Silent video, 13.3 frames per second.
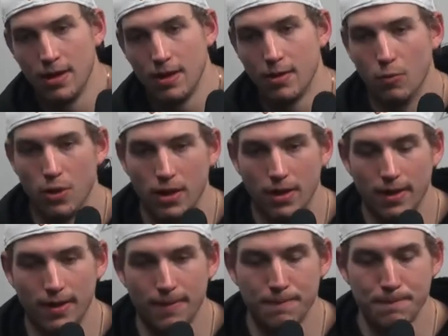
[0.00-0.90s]

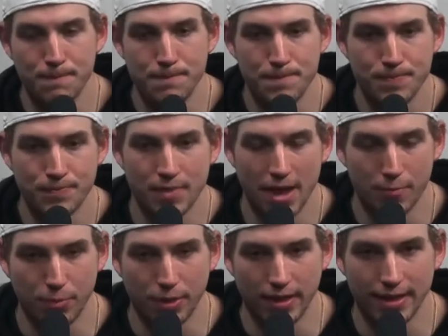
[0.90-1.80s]
Well, I
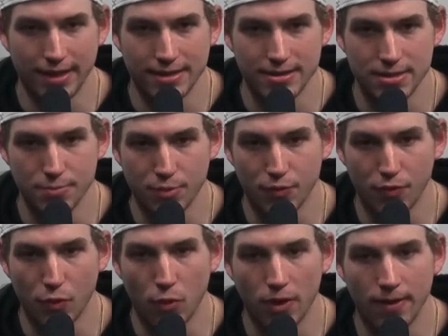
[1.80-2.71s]
played against him
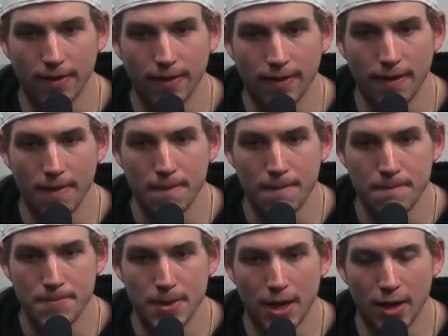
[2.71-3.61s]
before, and I
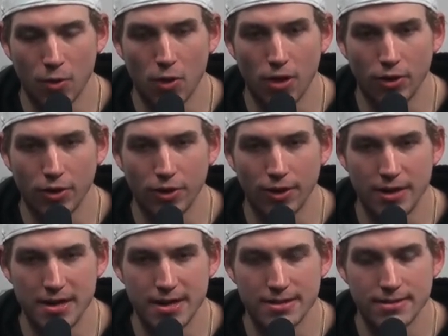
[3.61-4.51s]
know how good
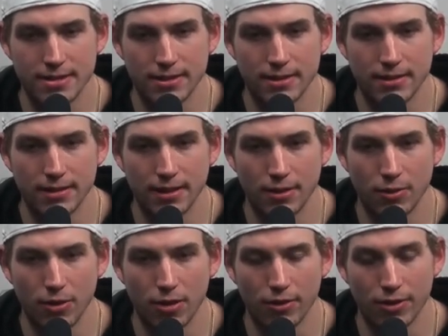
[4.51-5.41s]
he is, and I
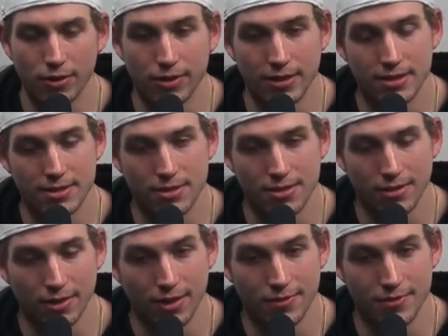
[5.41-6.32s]
know how good he is on
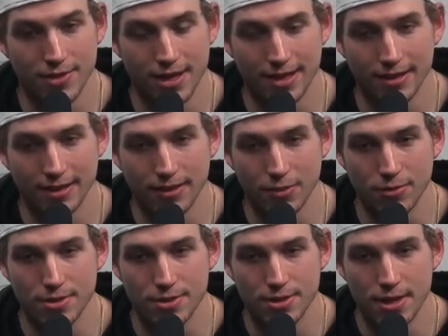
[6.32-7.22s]
the glove side. You know,
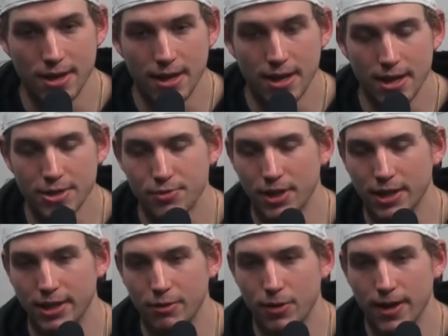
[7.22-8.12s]
he's
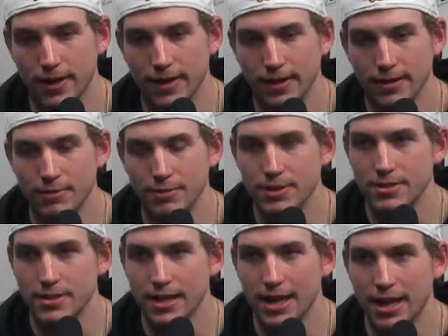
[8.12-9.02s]
really quick, and he
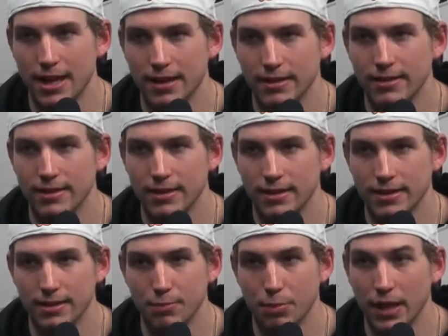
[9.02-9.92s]
reads
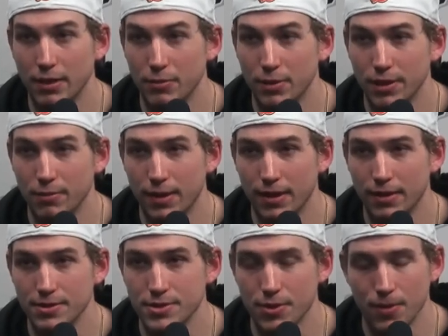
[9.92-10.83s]
the play really well.
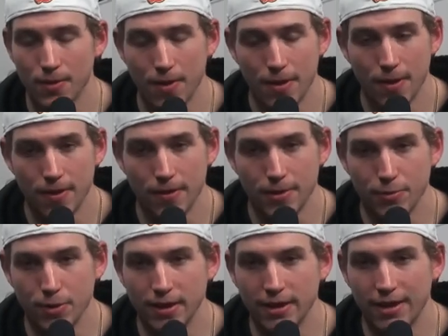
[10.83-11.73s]
So you
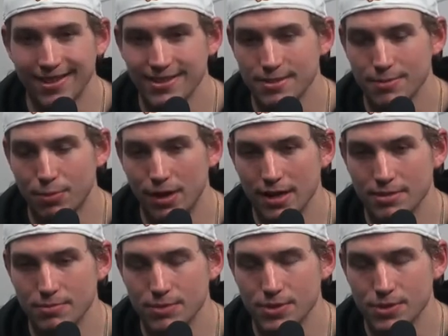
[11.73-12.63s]
really got to surprise
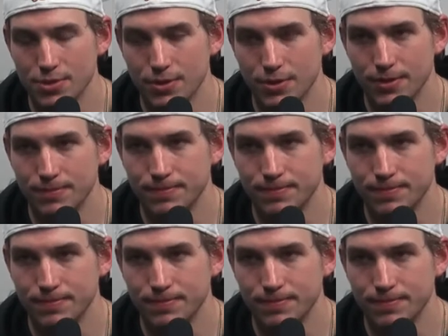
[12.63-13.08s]
him to score.